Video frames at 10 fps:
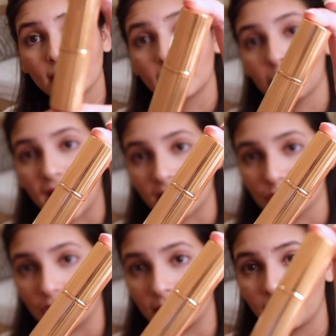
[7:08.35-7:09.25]
the
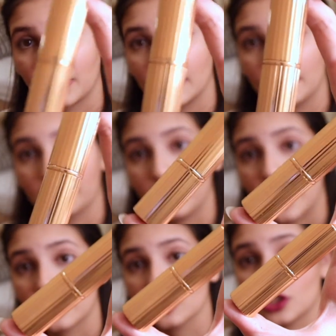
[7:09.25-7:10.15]
packaging. The
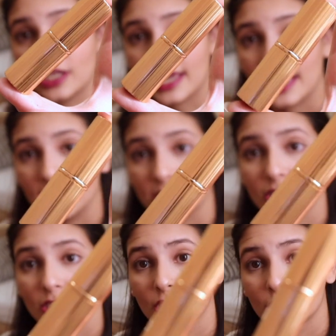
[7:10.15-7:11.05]
packaging is
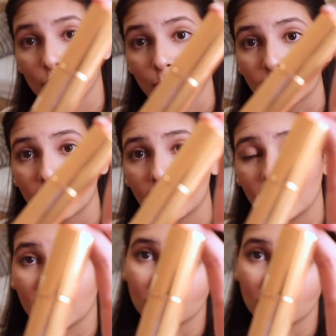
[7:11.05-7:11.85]
super